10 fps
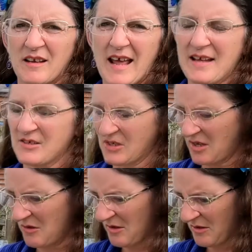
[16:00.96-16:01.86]
less
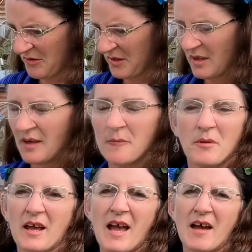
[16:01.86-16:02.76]
so,
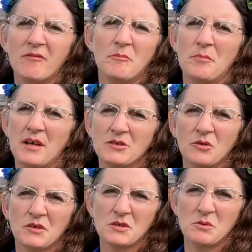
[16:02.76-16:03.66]
but I haven't picked
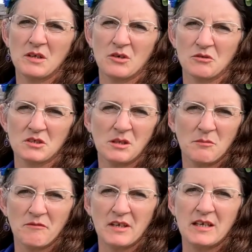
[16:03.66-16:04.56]
all the sweet corn. Some
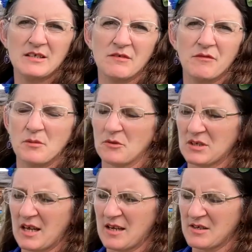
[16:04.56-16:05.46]
of it needs a few more
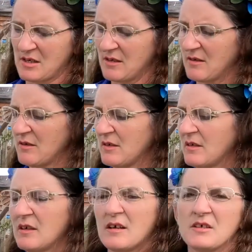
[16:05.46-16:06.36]
days.
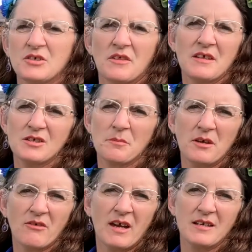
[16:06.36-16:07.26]
So this would be
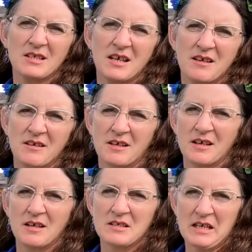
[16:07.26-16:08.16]
great
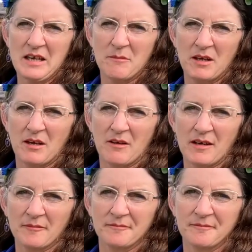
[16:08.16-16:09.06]
to keep me going.
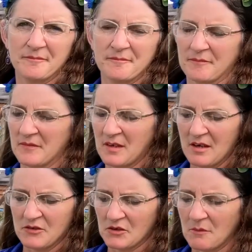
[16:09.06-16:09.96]

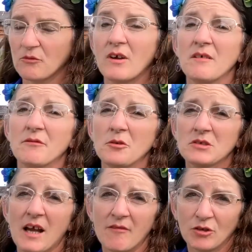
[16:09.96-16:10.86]
So I'm grateful
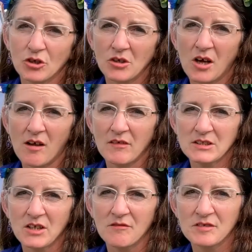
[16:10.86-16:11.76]
to have a good
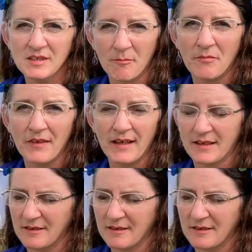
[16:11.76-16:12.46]
harvest of something.